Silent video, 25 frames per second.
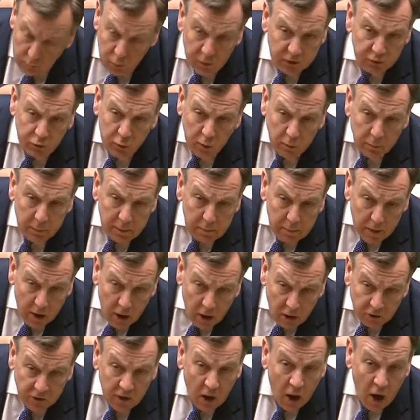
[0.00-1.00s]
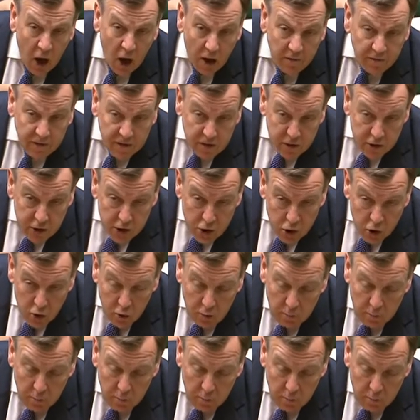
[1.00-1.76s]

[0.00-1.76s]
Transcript: which will be part of a new,